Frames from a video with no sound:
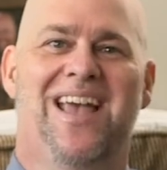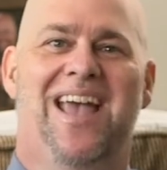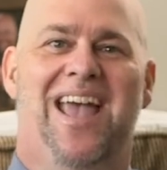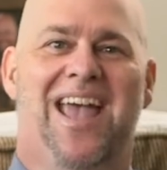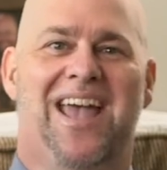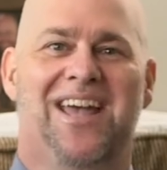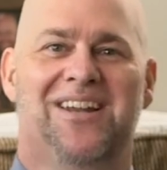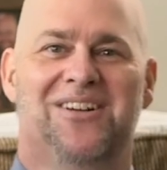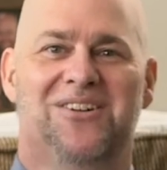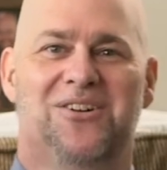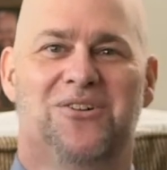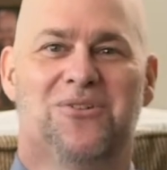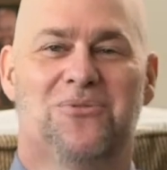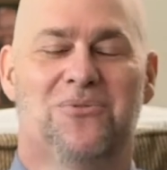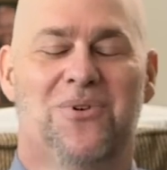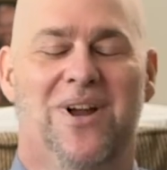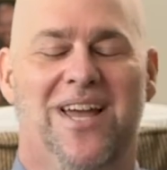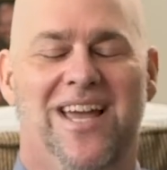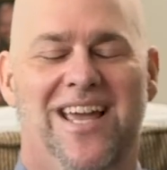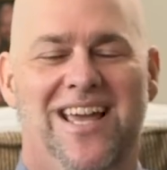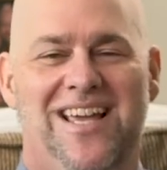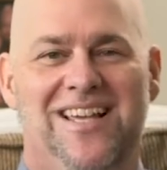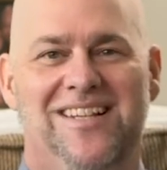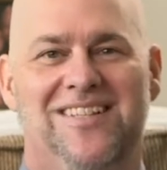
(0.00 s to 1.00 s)
and
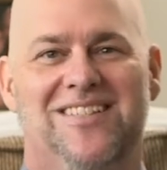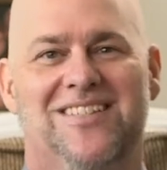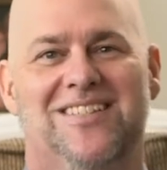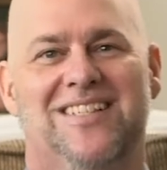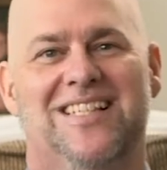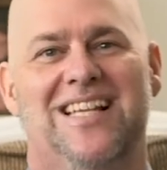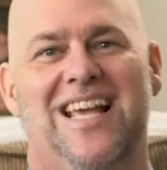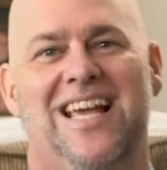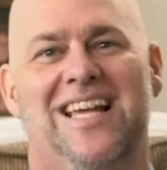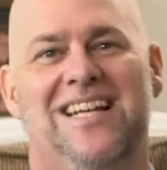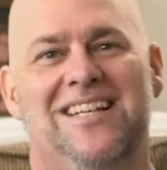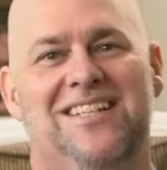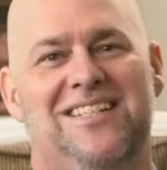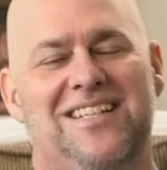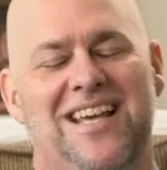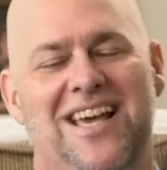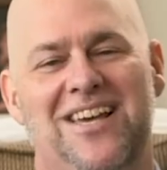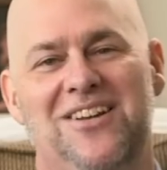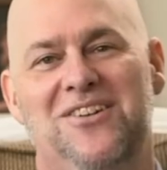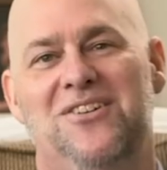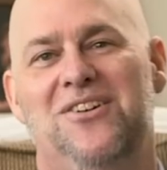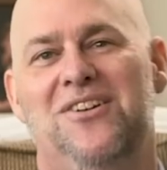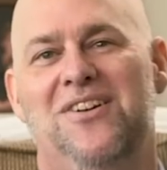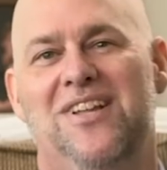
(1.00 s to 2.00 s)
grace and
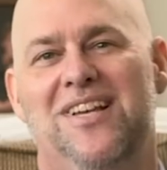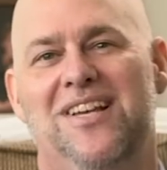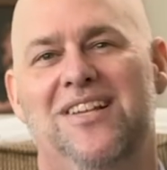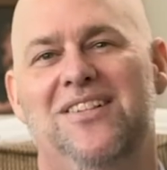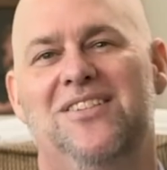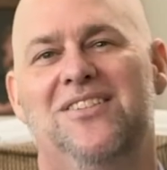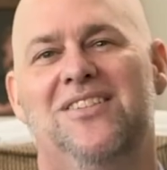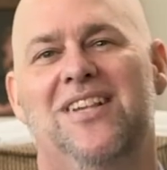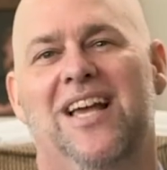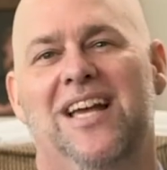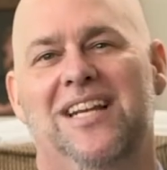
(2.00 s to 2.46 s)
tenderness,